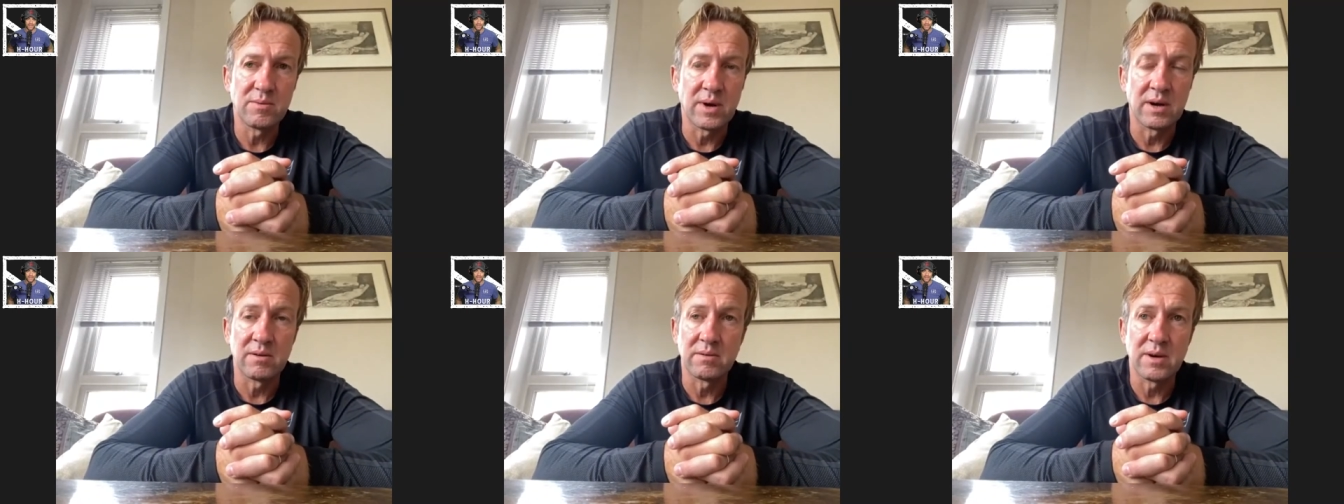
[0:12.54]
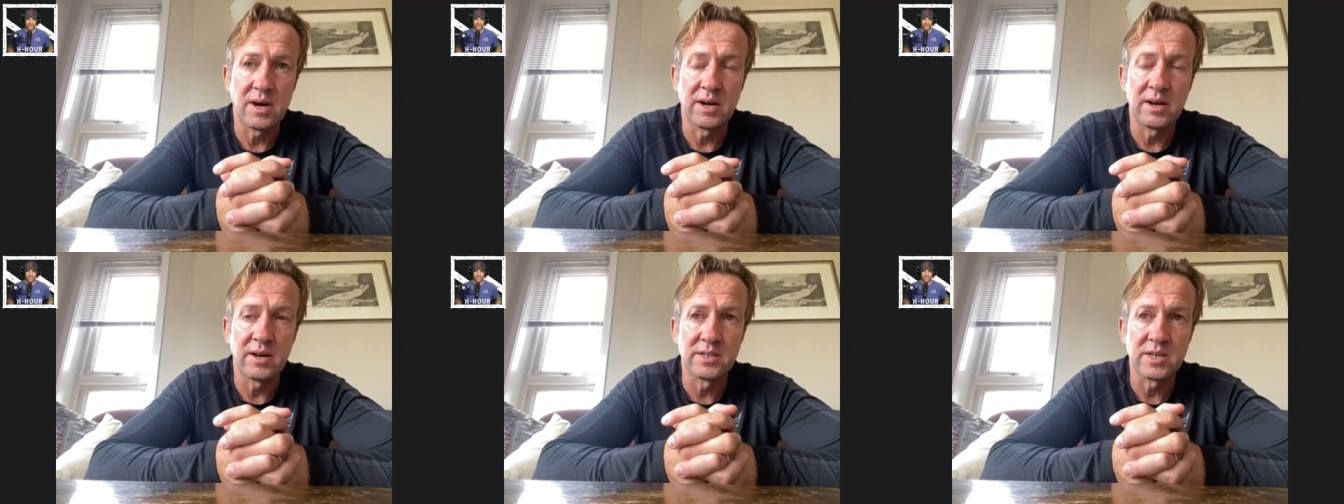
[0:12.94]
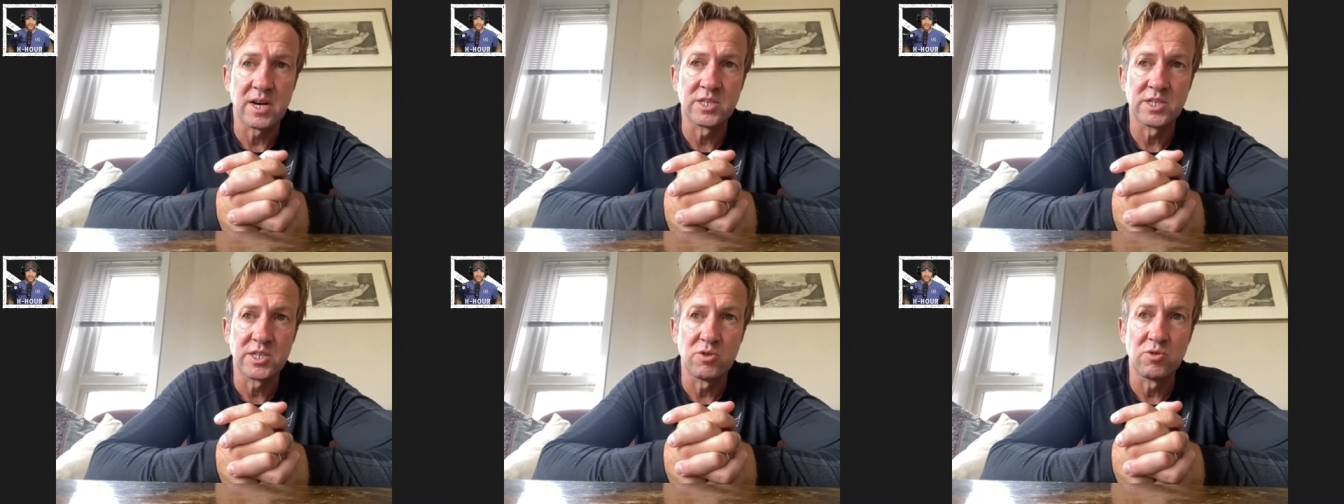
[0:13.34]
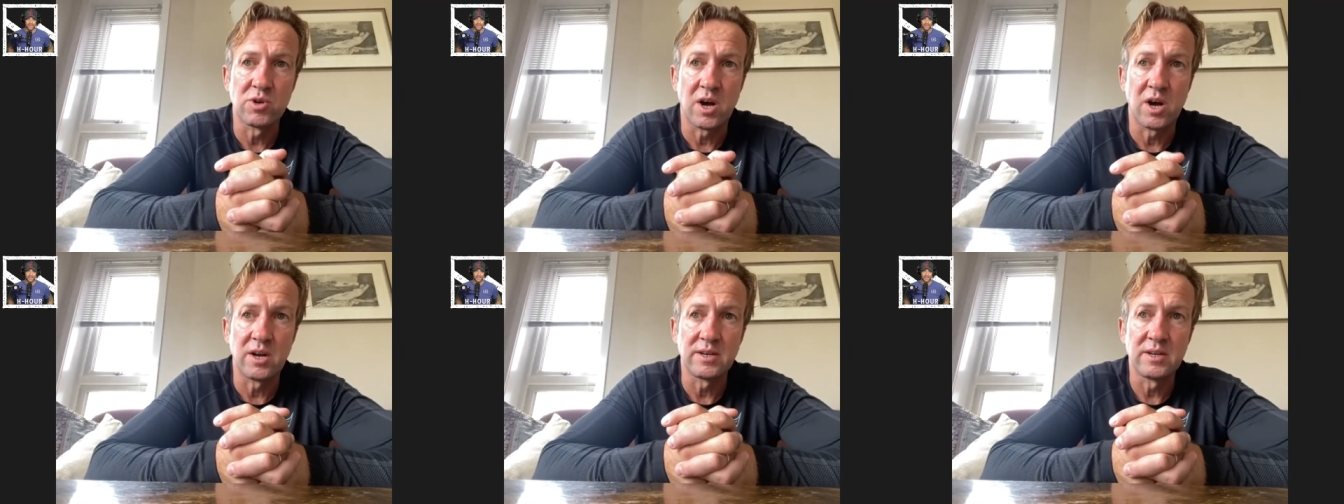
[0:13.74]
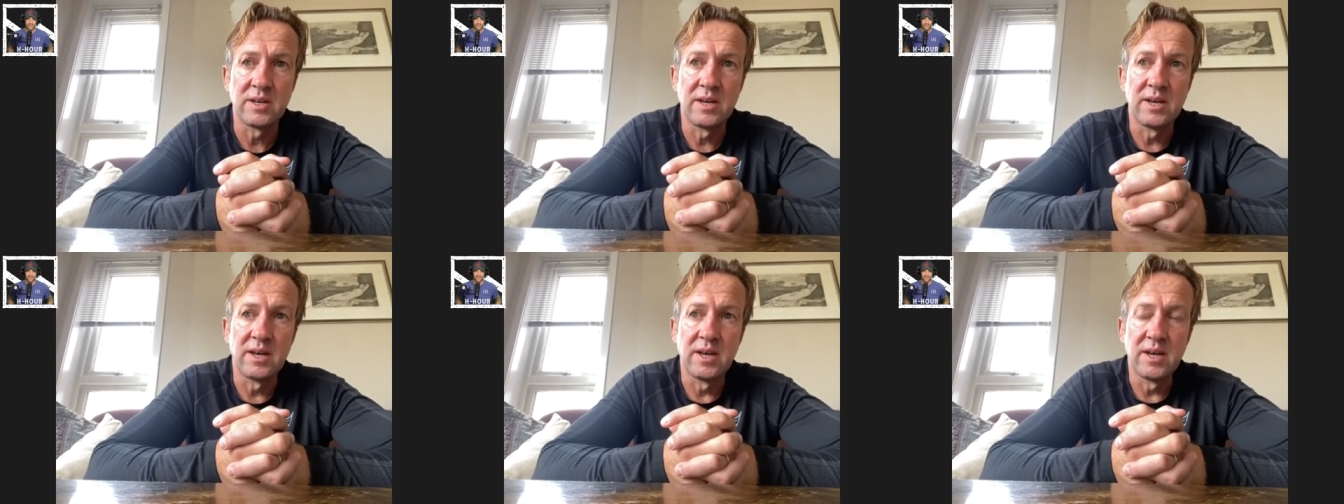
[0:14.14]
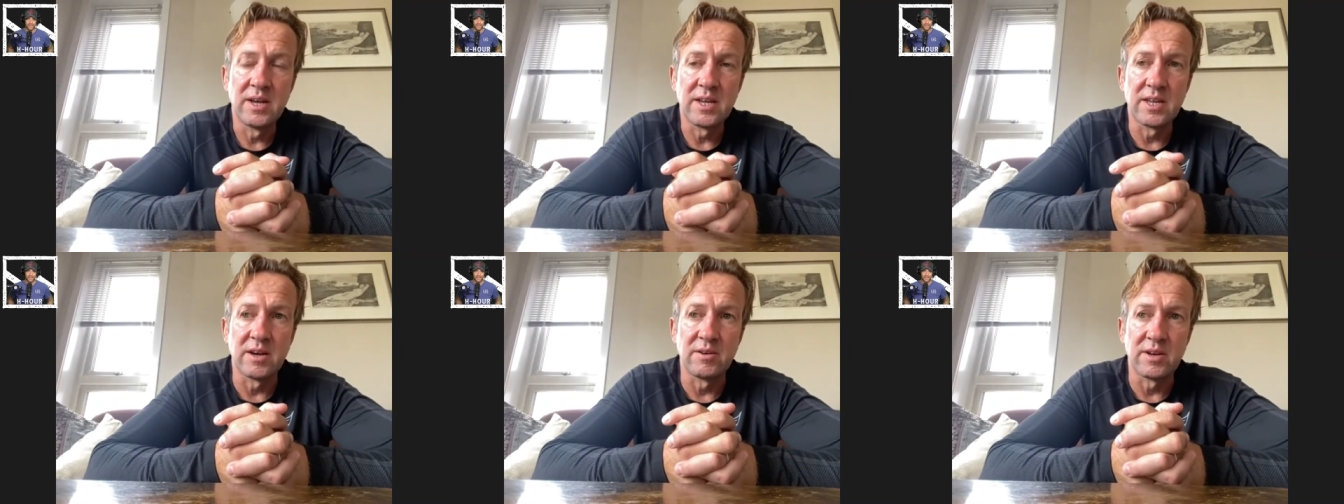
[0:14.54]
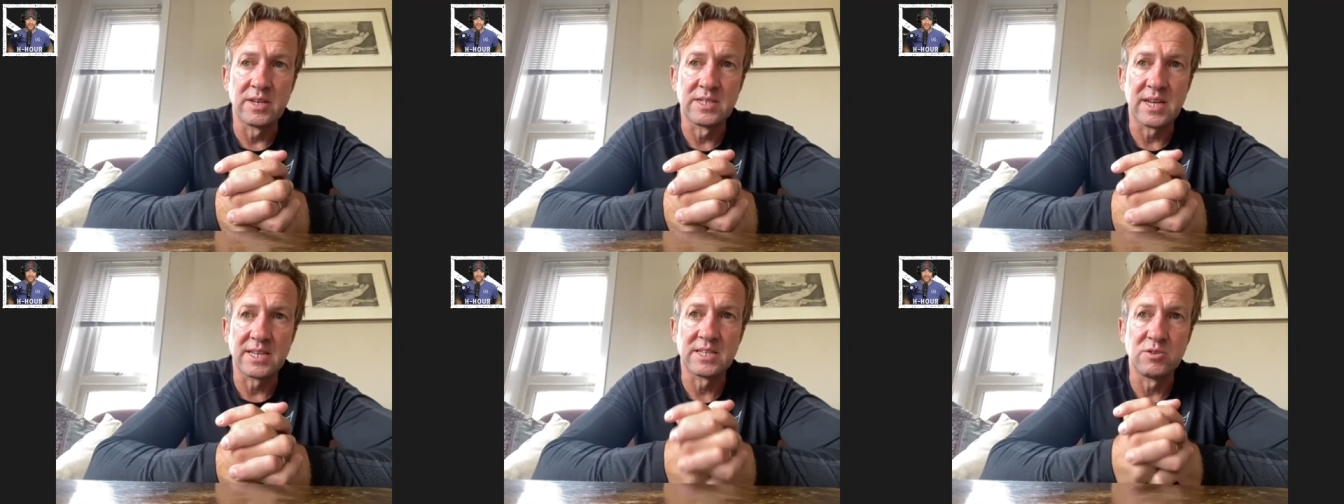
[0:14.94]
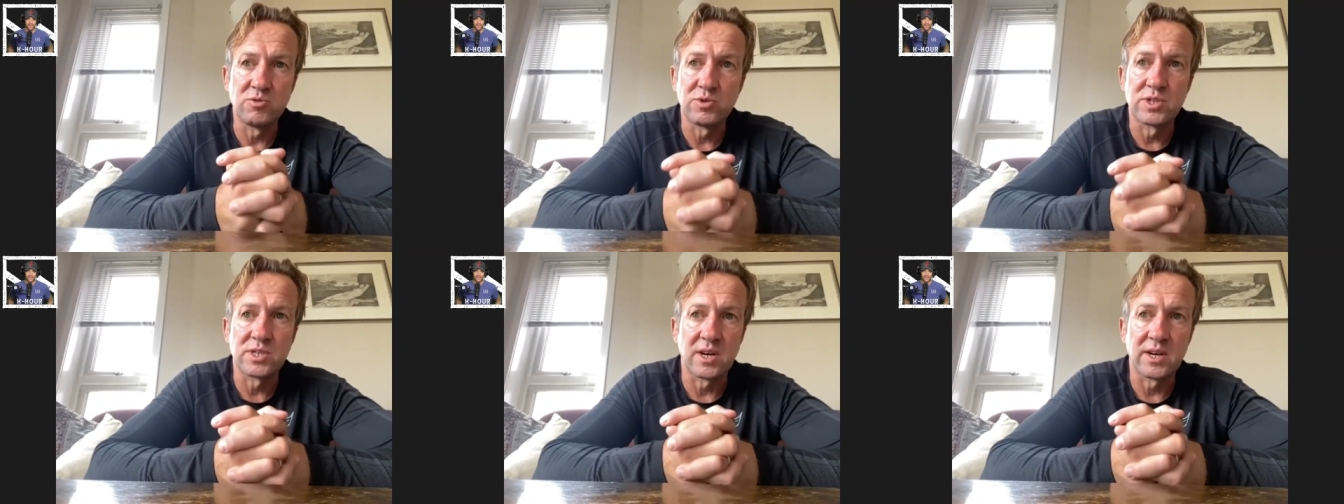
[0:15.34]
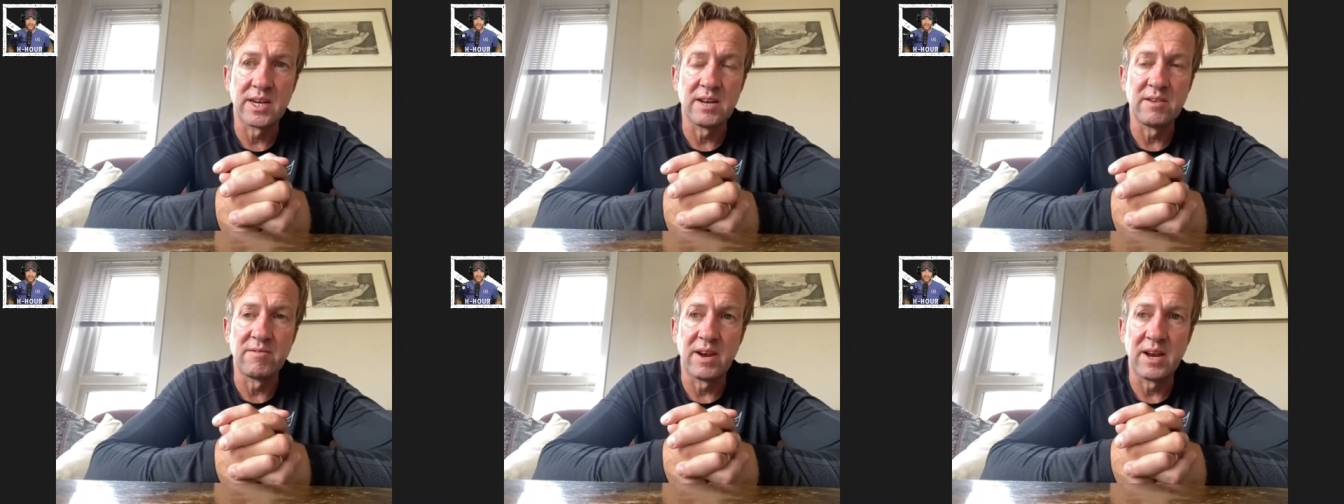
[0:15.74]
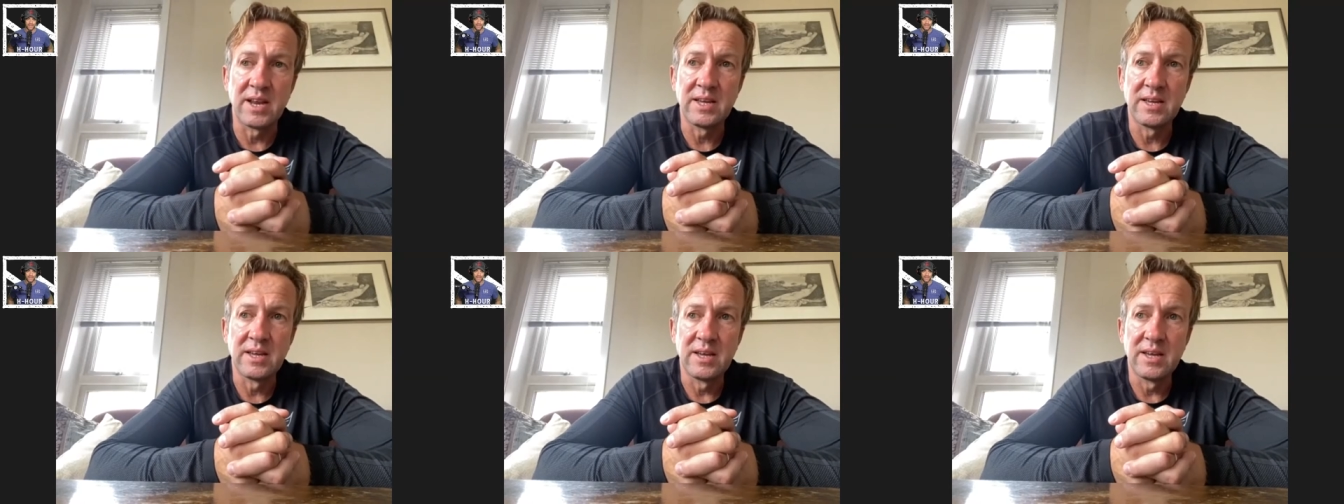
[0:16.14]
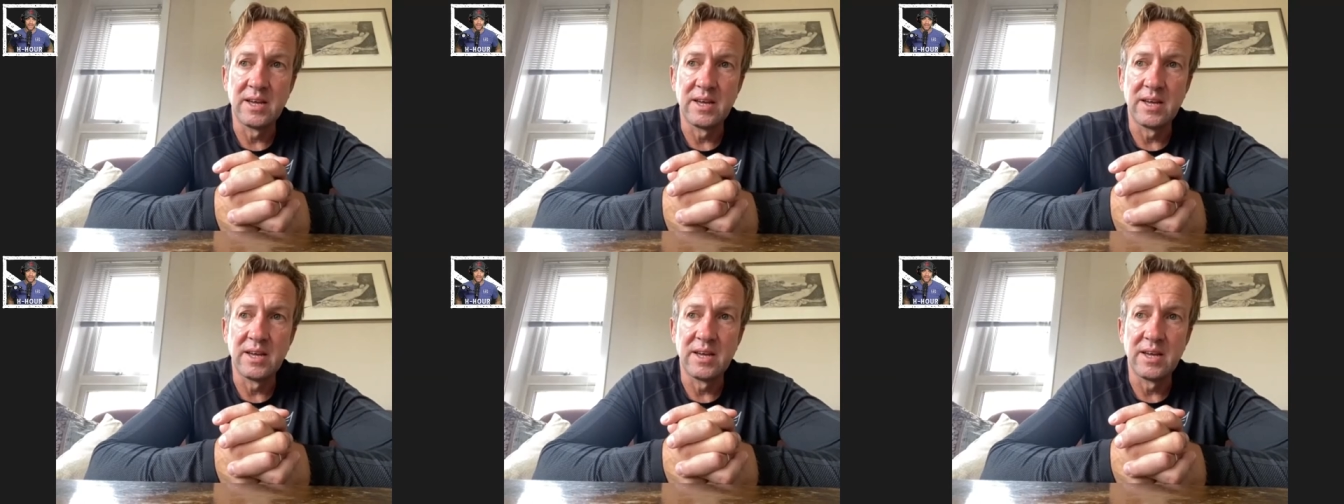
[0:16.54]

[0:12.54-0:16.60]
well, I, I still can't. You know, it hasn't all sunk in really.